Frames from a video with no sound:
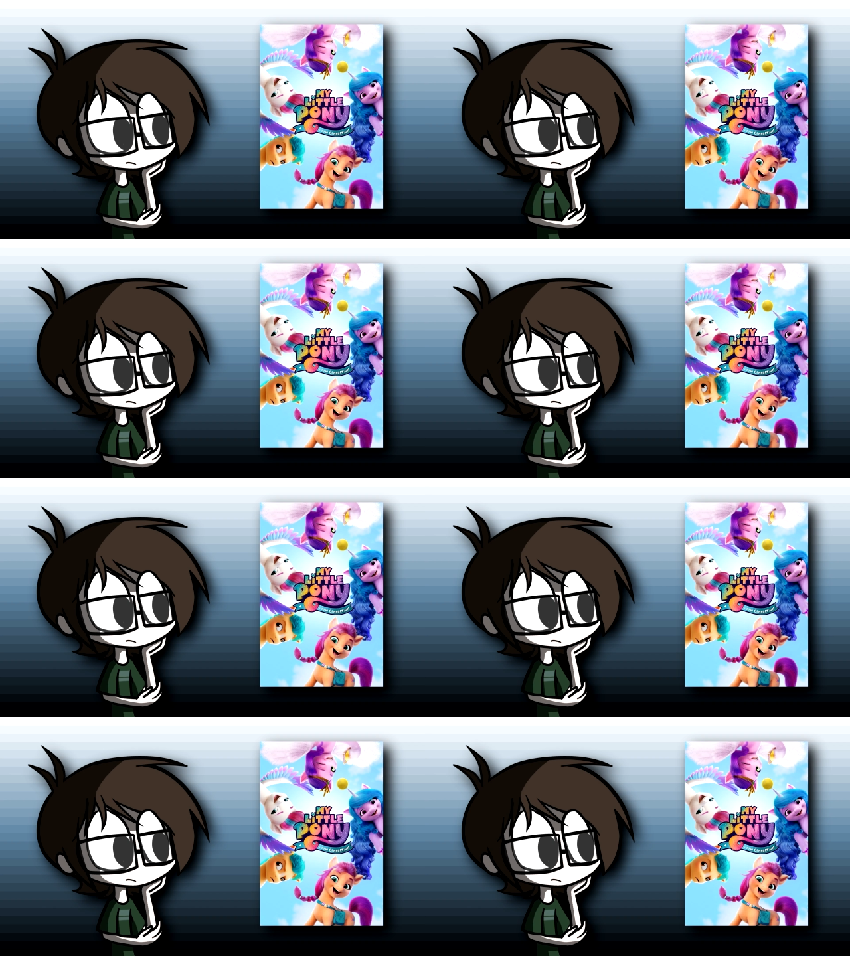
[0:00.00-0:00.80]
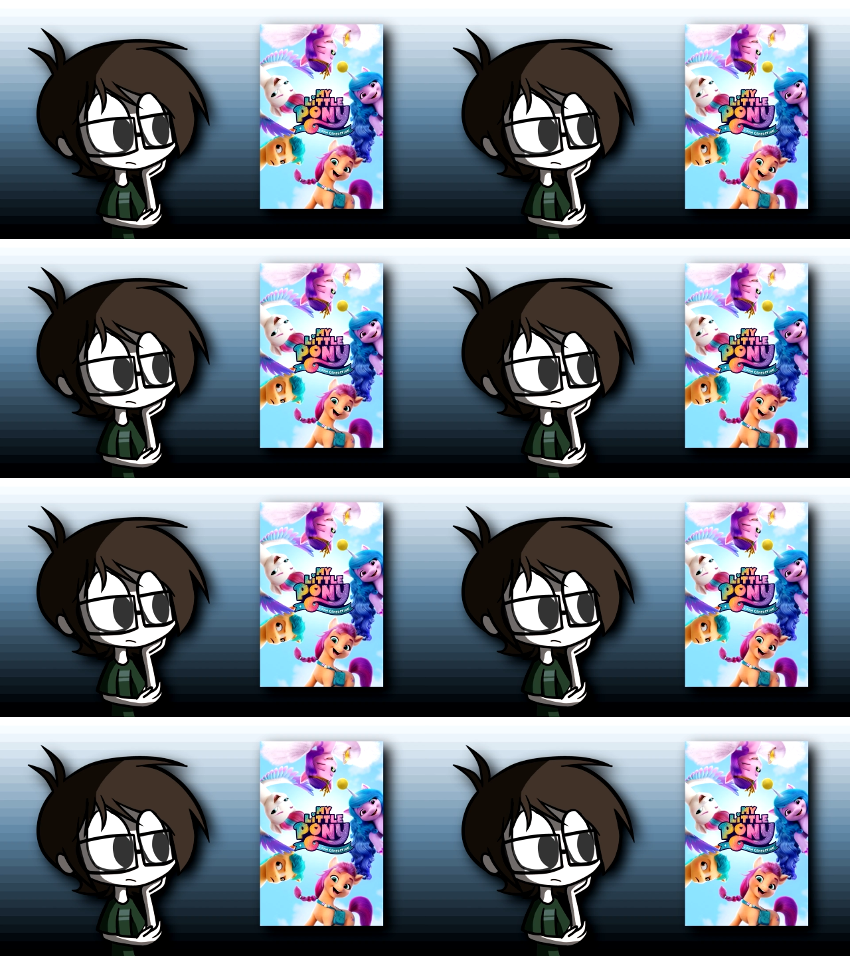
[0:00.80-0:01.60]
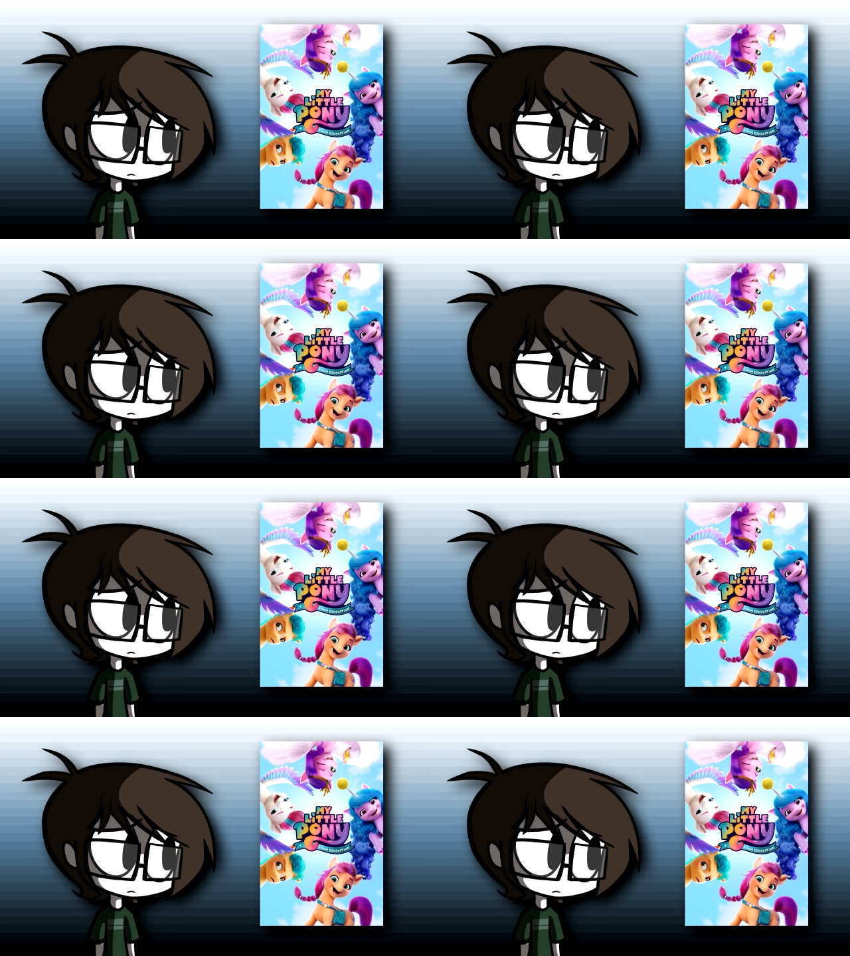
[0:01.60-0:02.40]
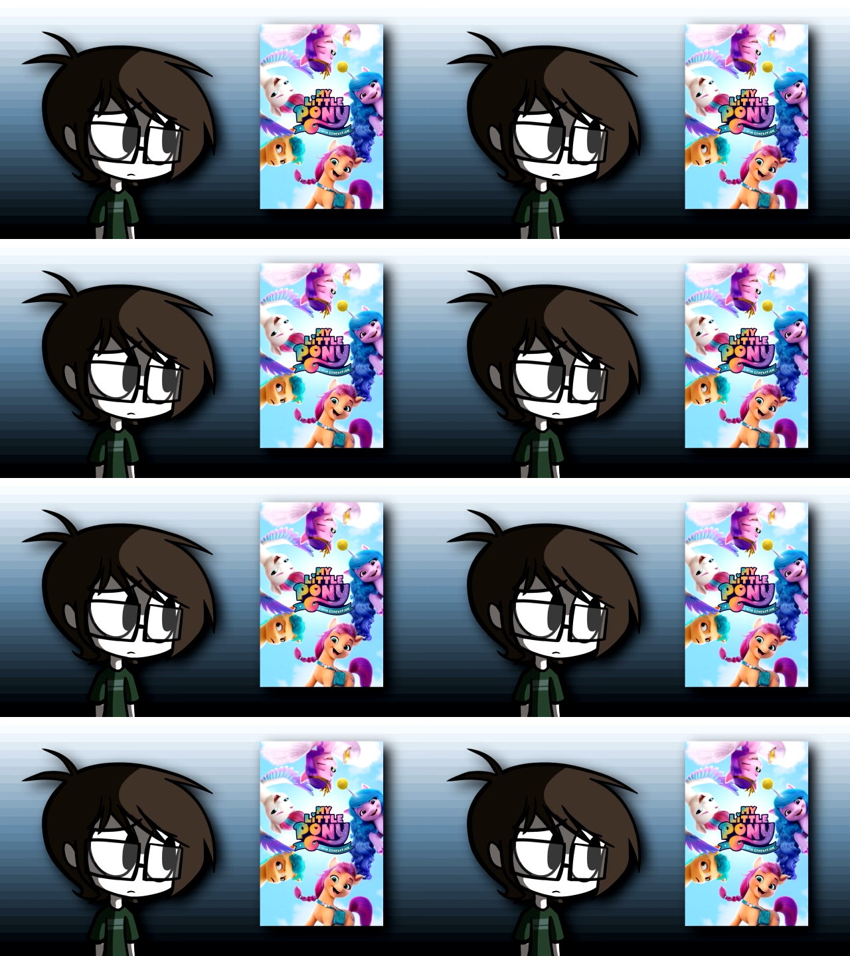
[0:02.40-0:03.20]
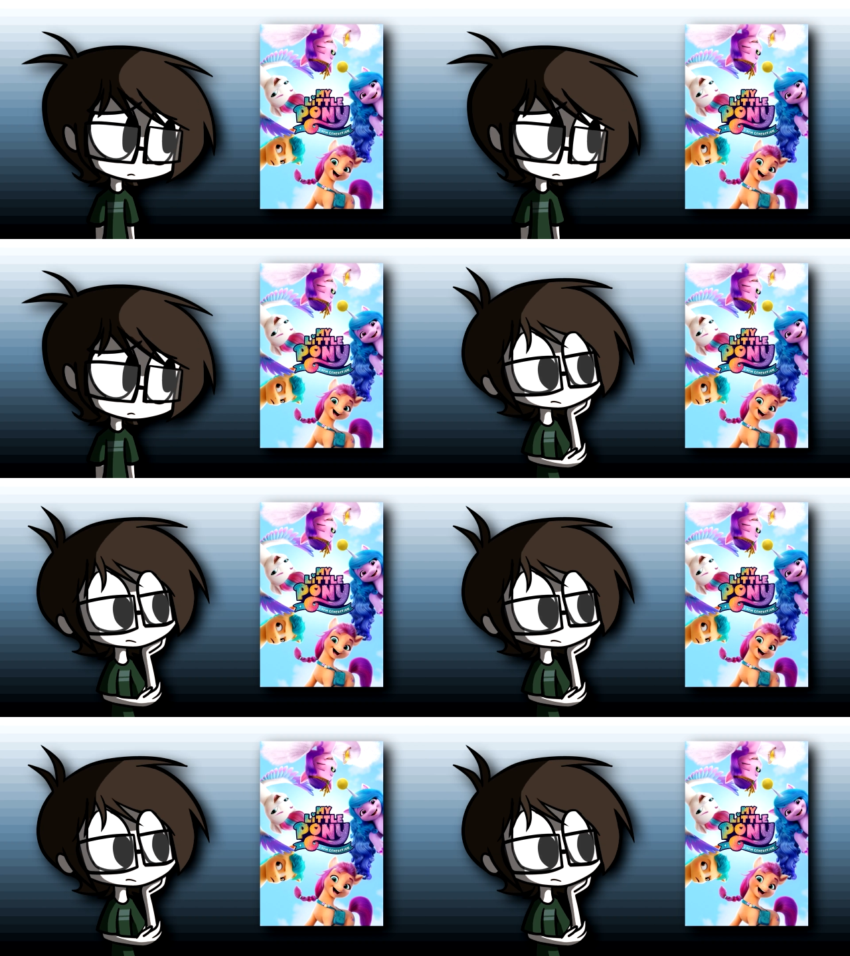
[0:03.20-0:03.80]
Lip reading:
Nobody's mouth can be seen.